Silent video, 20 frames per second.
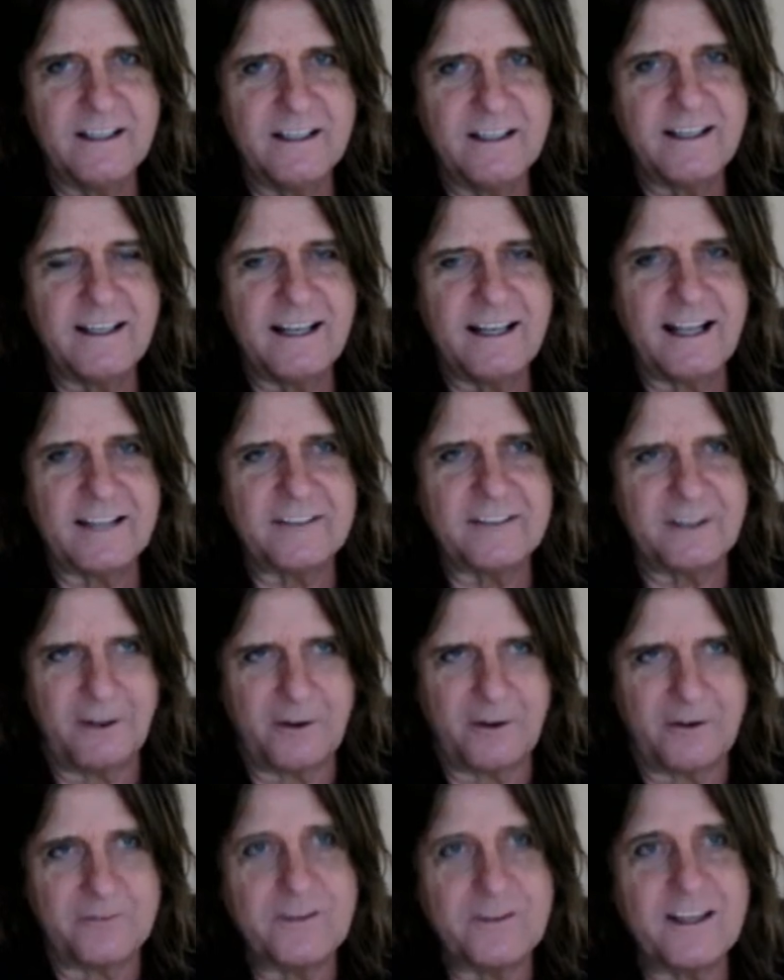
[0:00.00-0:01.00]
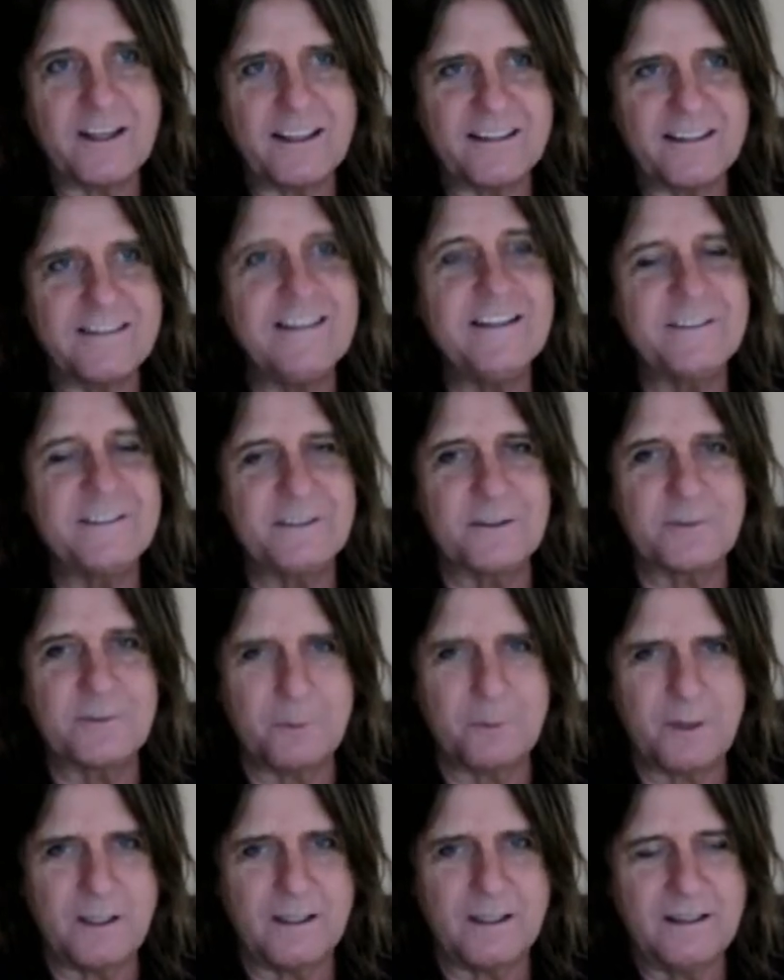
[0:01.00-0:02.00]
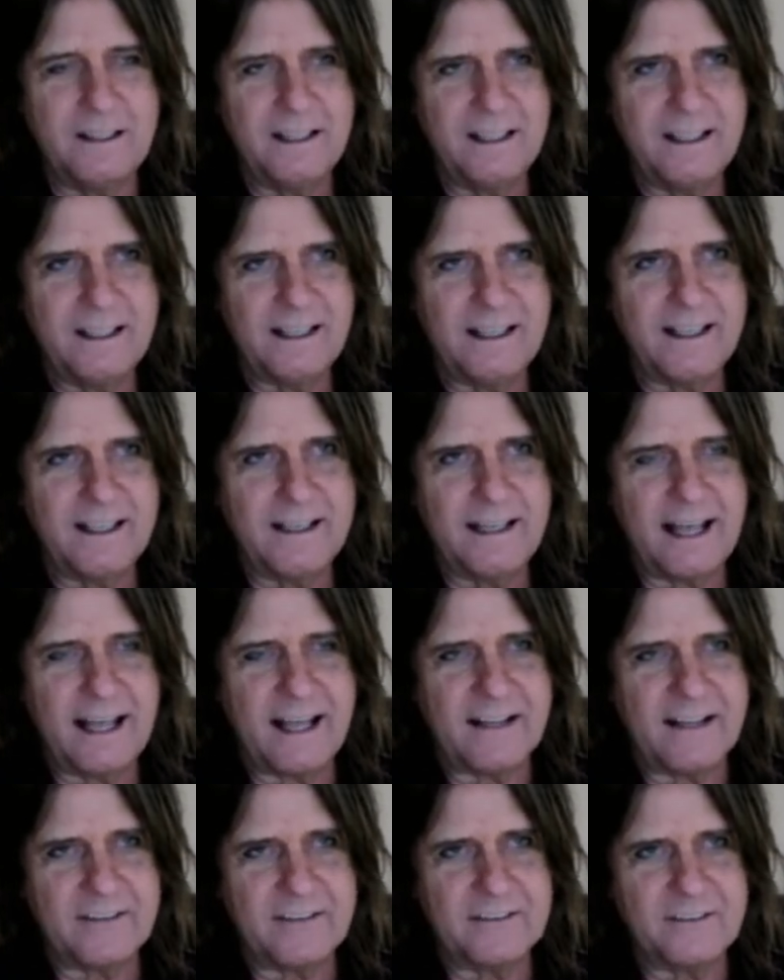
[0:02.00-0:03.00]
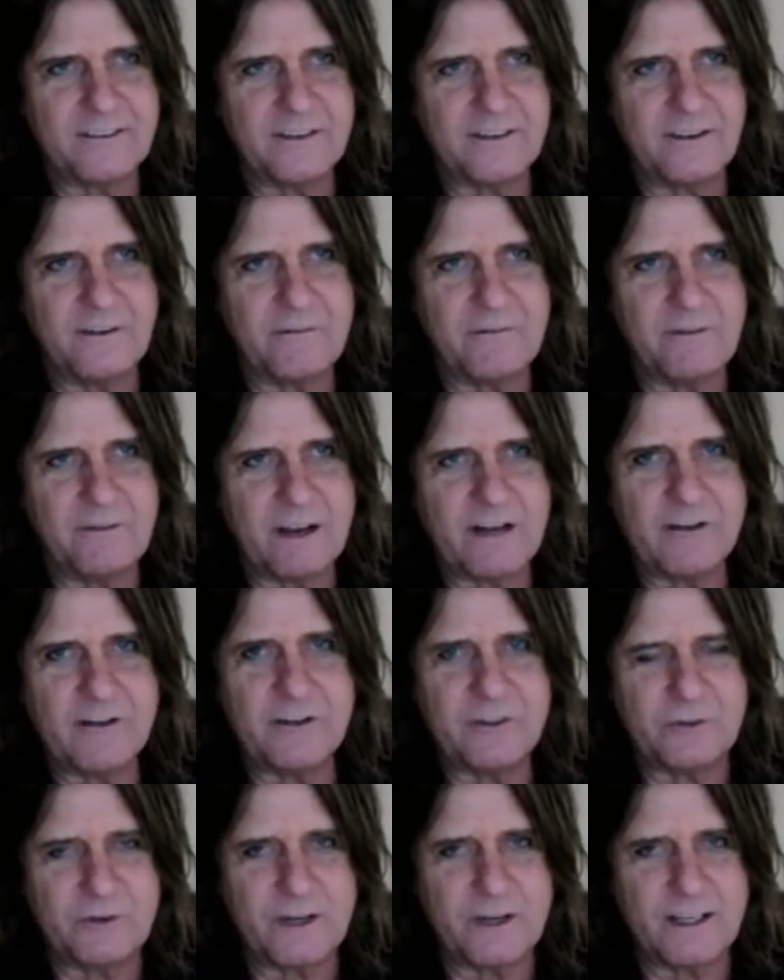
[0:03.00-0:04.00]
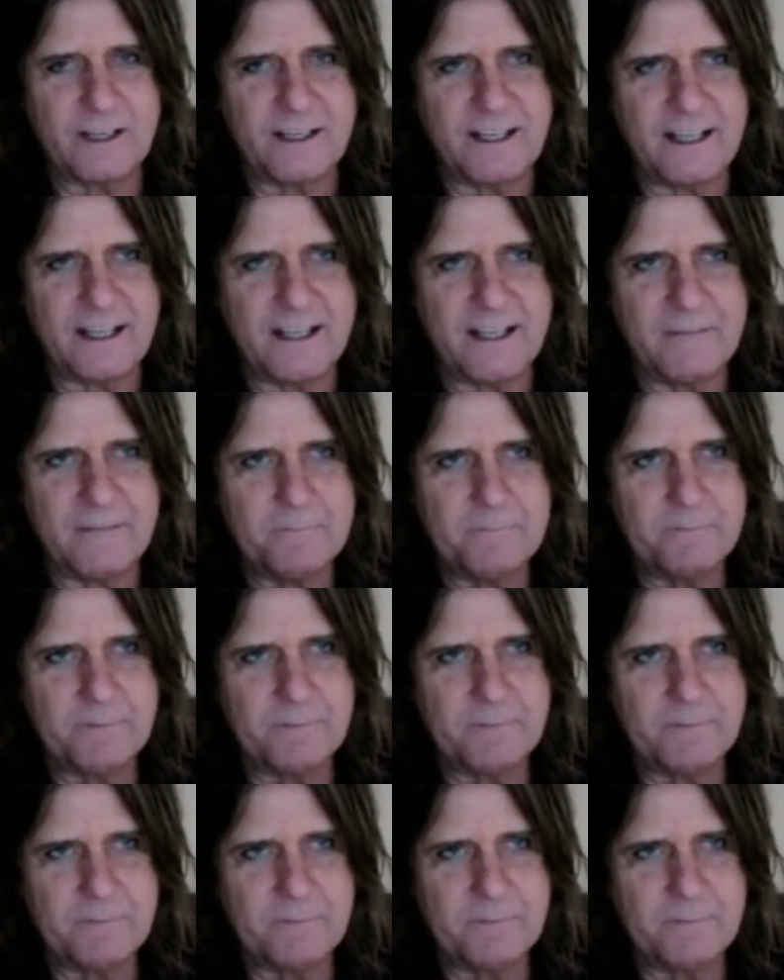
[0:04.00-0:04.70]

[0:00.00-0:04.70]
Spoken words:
It has a lot of techniques as well. And it has a very tricky